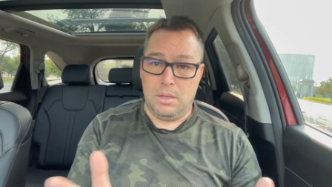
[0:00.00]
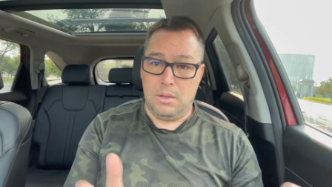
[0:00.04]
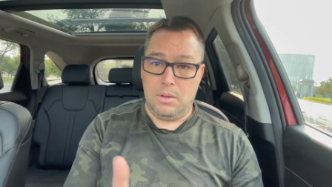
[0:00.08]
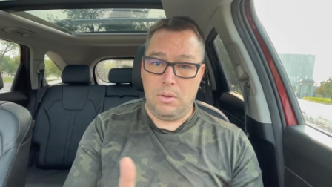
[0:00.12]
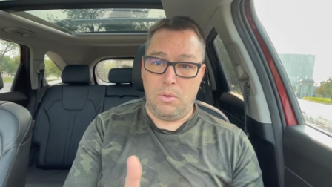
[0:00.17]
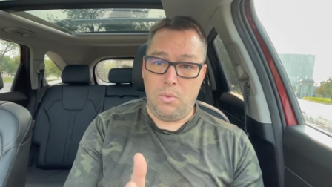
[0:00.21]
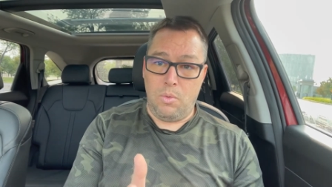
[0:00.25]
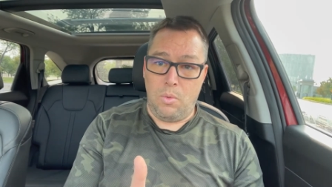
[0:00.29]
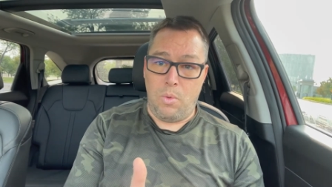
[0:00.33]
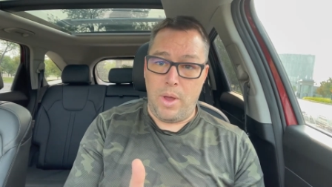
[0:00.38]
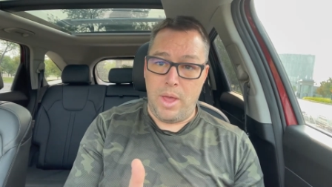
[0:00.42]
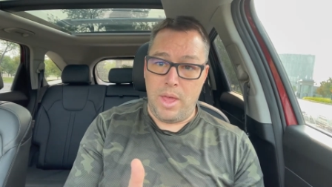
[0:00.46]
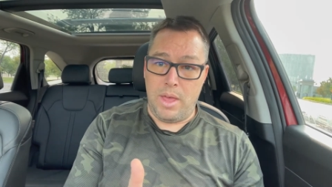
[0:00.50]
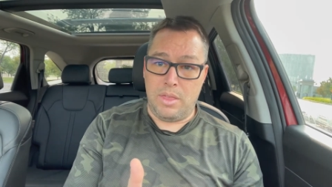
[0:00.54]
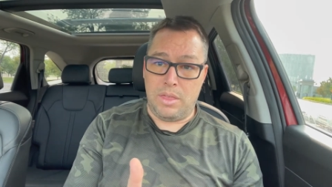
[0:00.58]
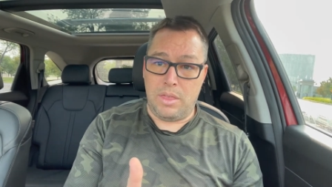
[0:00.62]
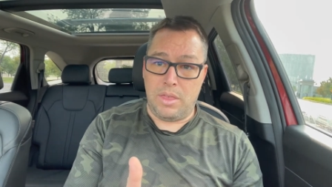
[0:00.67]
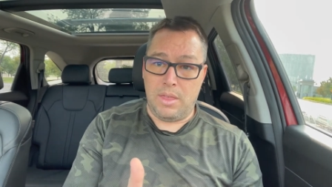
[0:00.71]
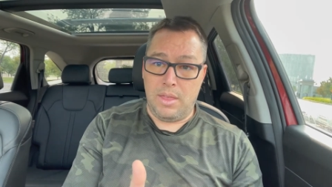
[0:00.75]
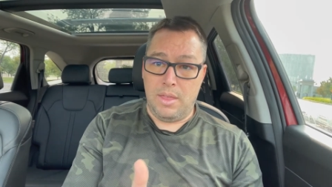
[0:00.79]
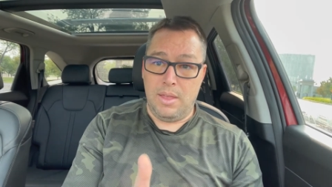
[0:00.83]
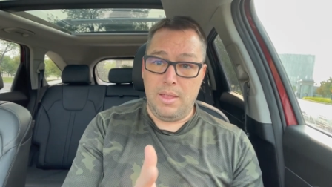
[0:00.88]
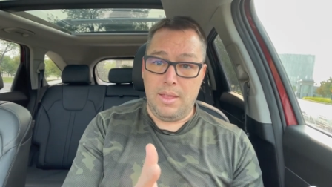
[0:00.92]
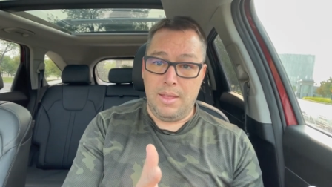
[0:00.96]
with
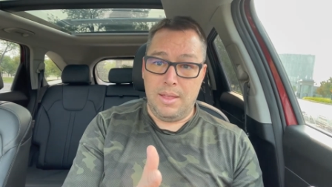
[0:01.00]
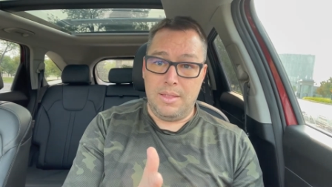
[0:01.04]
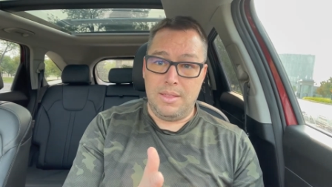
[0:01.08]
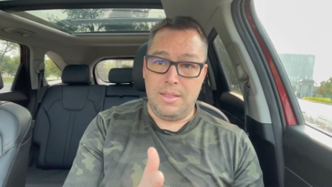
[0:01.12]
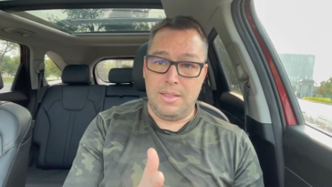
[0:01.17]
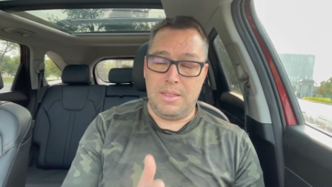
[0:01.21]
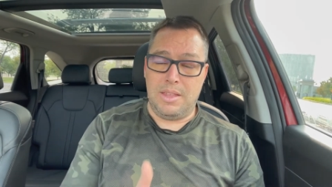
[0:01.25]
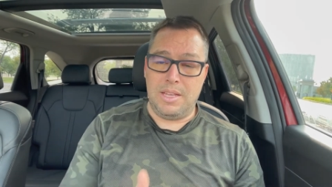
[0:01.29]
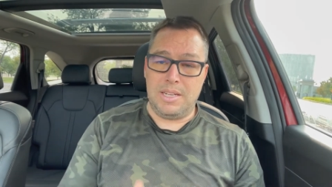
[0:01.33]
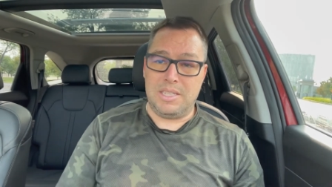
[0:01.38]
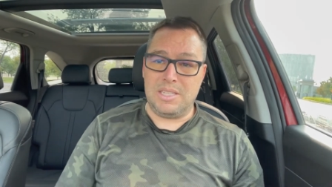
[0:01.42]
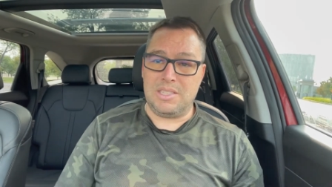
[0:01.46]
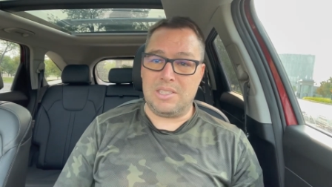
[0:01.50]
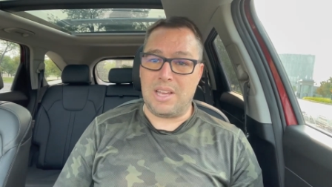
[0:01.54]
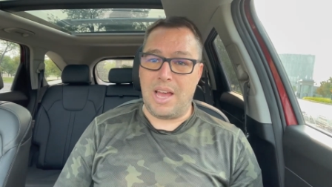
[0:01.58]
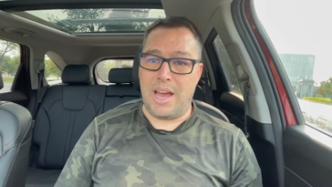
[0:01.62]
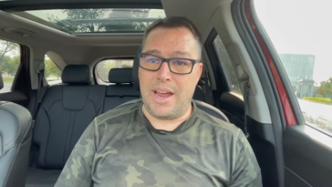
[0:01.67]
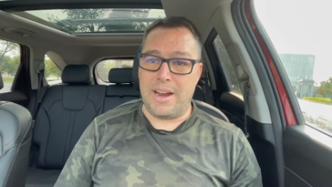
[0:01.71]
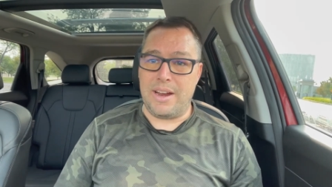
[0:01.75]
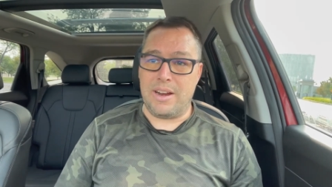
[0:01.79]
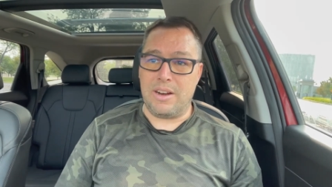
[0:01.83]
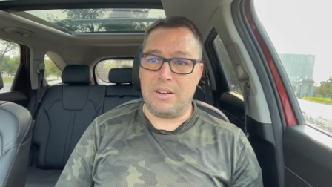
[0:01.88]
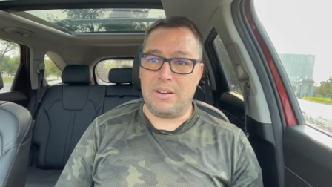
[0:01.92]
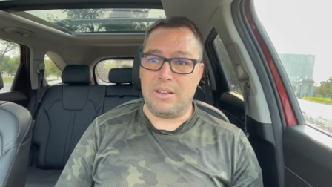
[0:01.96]
the
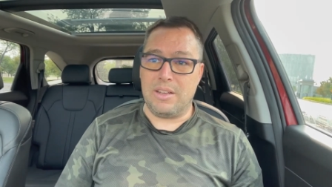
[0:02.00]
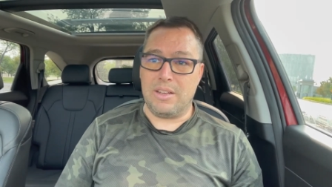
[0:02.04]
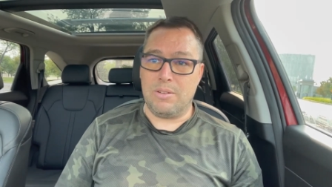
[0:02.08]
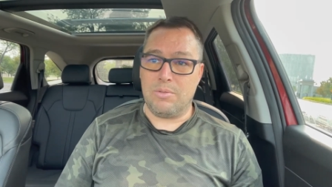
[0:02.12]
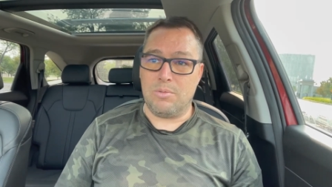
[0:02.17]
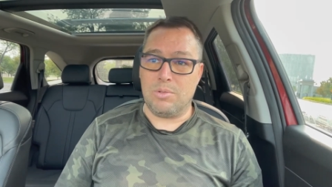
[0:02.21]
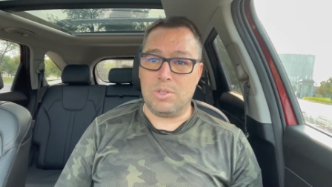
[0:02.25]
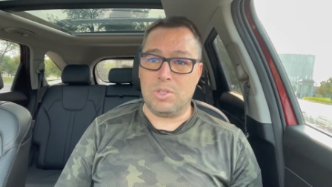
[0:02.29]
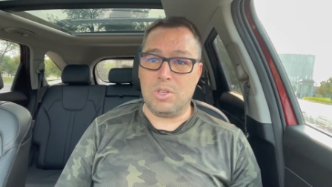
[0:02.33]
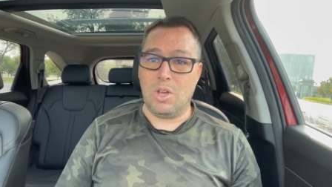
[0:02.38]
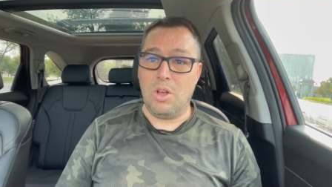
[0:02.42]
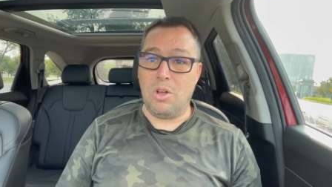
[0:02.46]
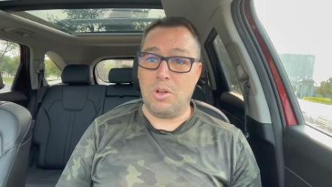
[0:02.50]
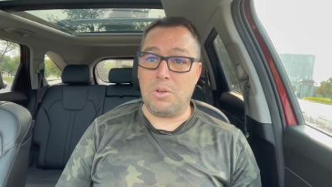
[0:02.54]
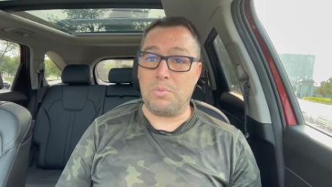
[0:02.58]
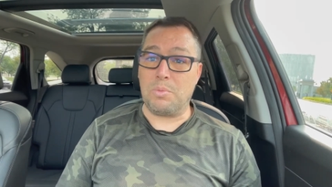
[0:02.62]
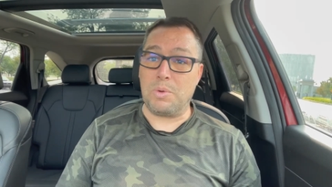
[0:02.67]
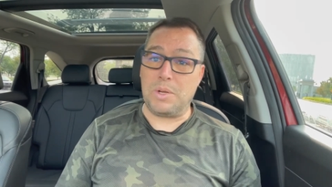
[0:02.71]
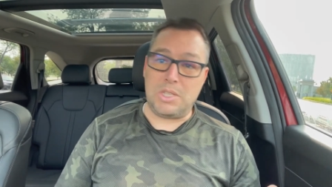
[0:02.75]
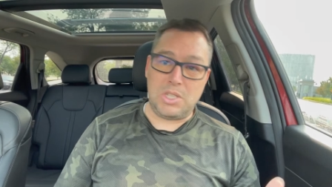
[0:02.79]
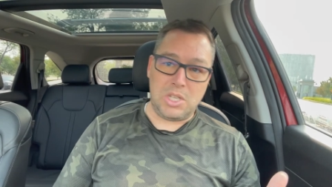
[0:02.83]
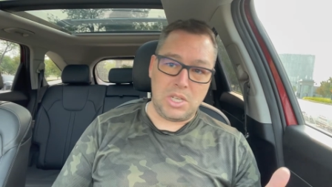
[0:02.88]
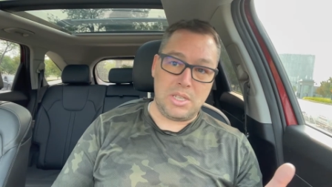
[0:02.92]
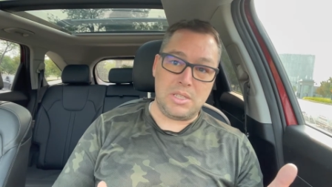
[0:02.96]
desired result,
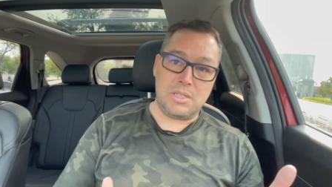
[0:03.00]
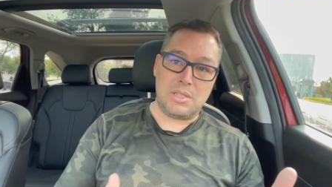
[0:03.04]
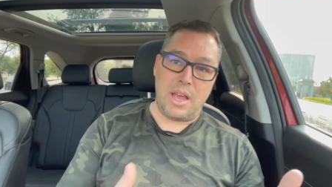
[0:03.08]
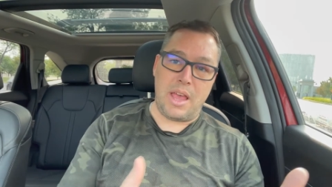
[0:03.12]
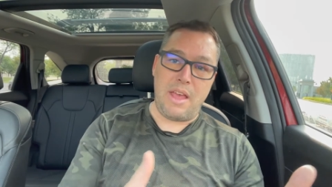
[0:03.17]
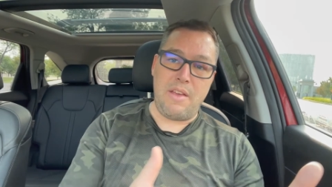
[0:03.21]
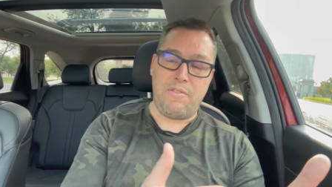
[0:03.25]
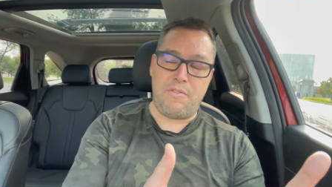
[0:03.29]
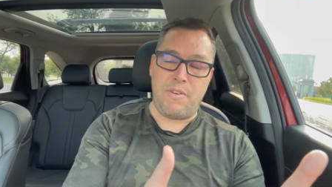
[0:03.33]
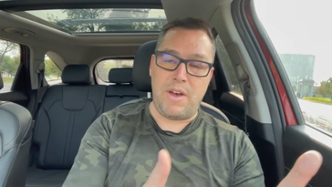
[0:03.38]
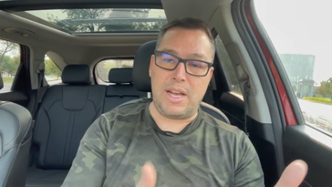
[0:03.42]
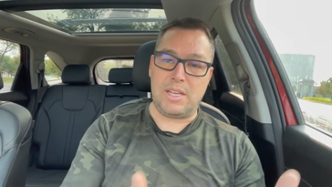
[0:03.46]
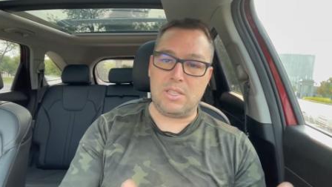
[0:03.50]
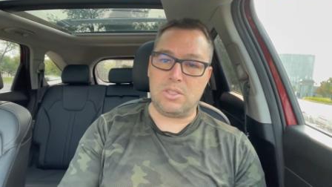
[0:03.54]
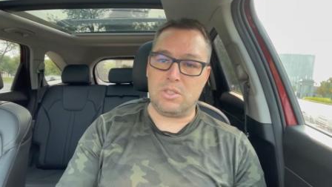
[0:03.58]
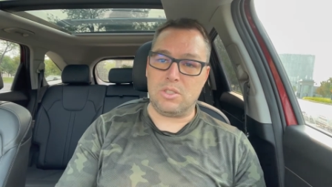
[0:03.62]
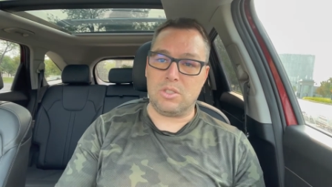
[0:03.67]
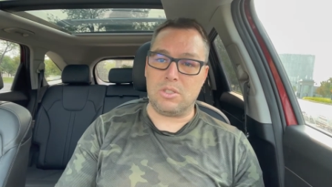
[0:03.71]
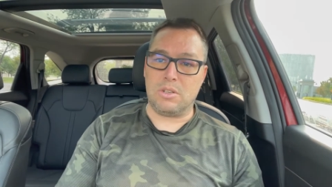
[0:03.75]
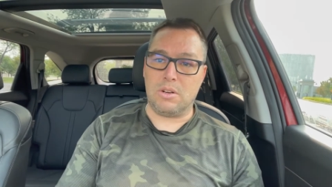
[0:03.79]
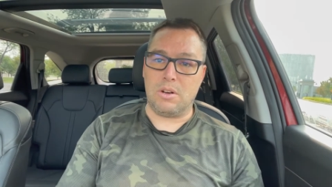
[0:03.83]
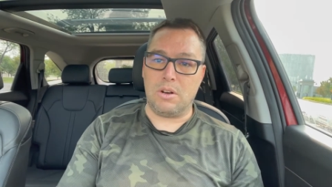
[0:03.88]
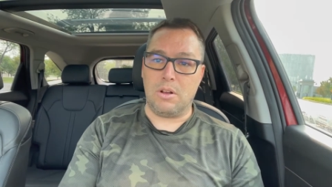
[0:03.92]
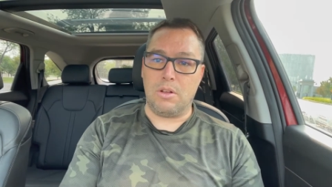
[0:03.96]
which is a
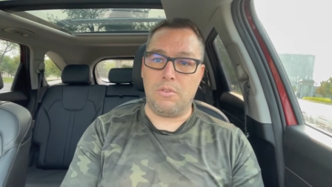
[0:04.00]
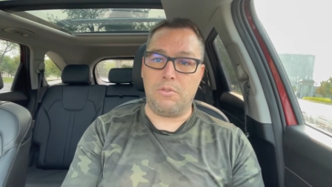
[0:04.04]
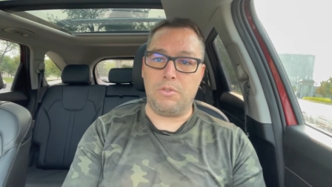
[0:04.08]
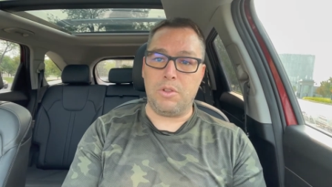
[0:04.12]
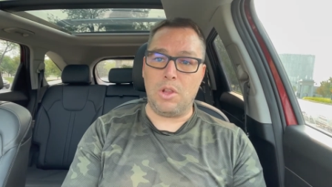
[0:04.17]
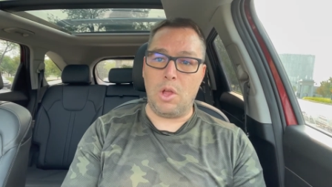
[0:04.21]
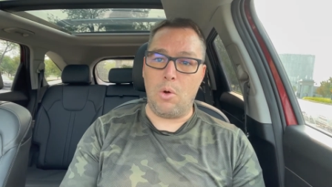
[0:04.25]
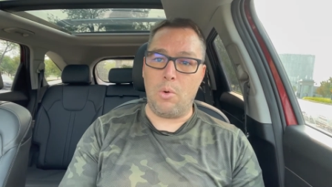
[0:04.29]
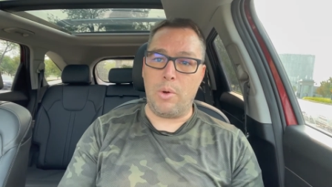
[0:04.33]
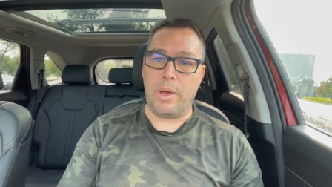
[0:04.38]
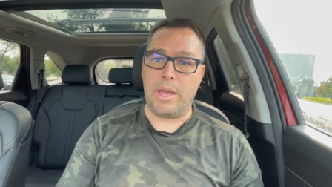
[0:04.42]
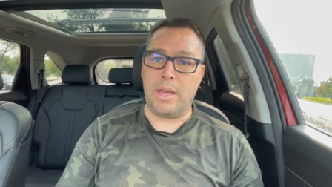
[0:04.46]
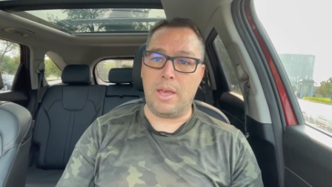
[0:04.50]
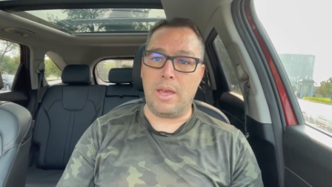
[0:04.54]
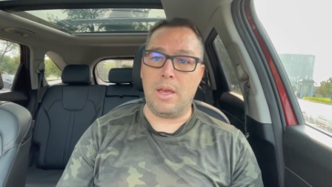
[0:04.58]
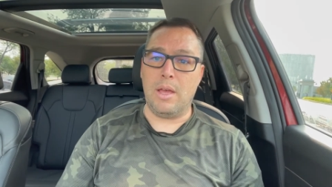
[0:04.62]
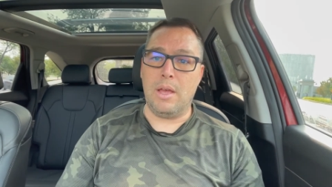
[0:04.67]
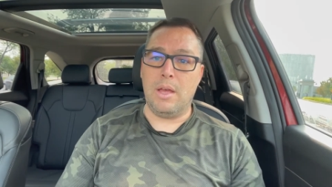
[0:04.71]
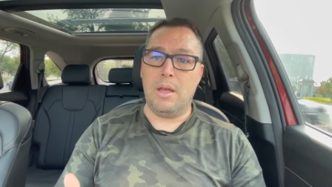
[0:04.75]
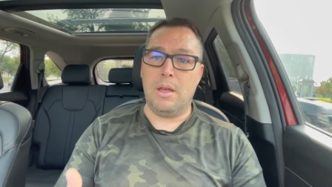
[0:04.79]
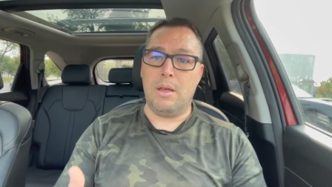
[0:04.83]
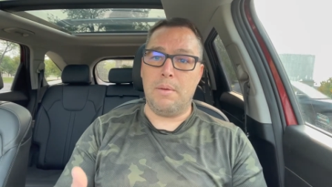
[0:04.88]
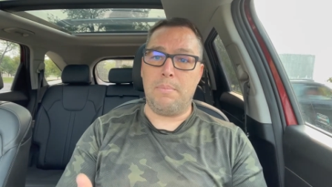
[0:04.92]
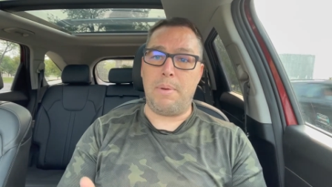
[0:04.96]
faster
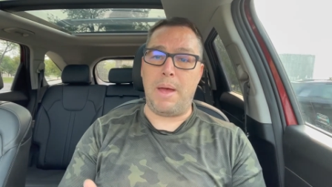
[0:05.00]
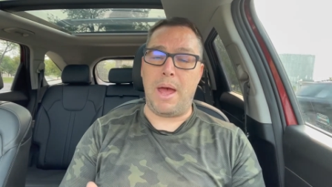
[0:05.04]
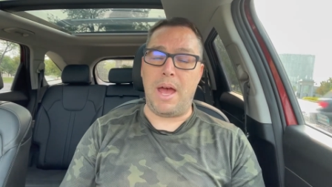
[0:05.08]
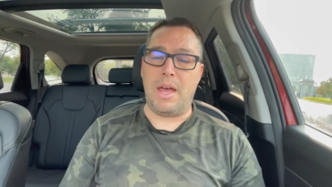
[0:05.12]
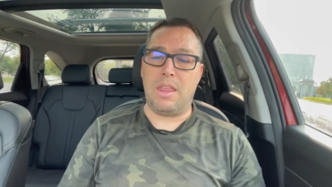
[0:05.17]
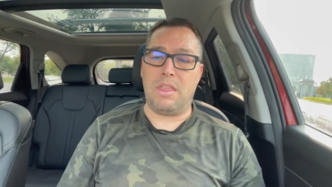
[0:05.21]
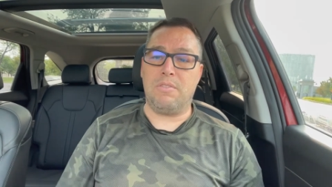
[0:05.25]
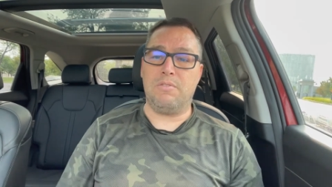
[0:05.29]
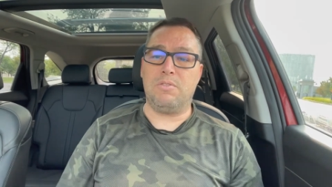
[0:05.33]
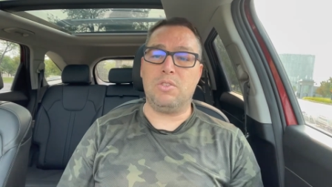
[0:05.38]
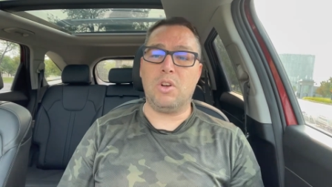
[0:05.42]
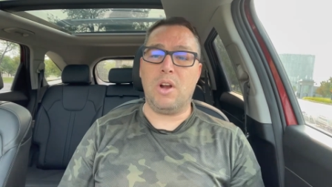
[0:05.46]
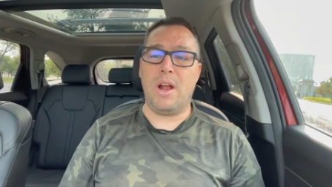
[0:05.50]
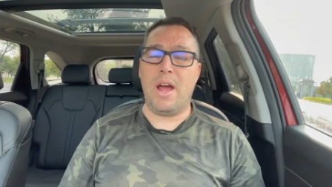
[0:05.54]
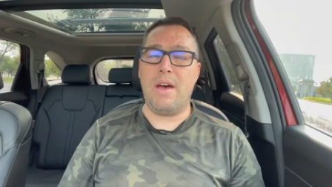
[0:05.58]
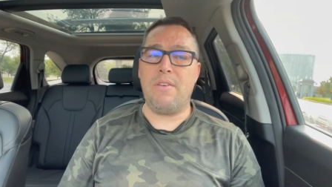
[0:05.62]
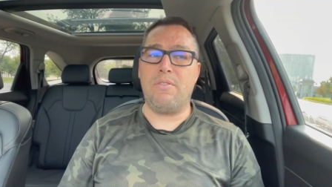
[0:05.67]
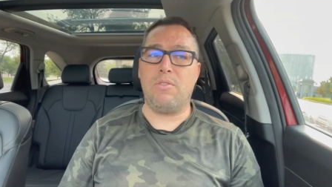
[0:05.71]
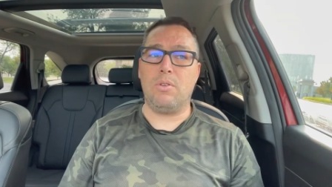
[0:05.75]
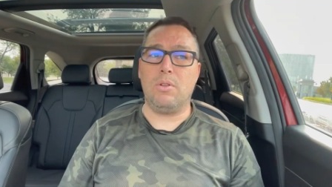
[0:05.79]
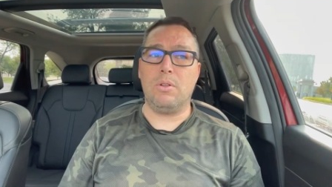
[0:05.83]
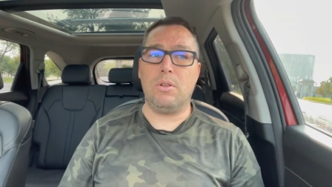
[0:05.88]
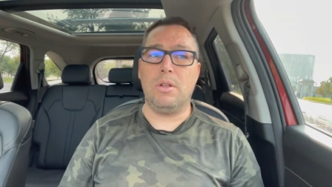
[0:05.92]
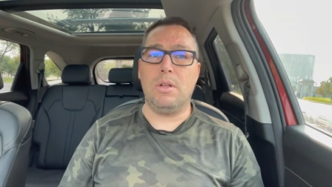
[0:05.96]
flowing path of
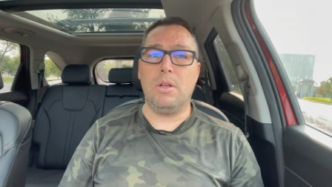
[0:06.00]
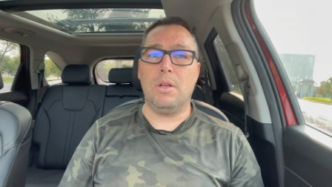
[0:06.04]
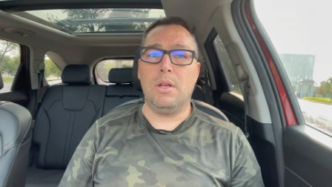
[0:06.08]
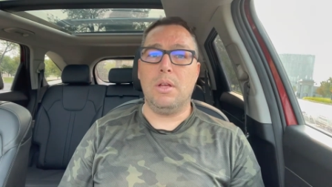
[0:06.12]
travel.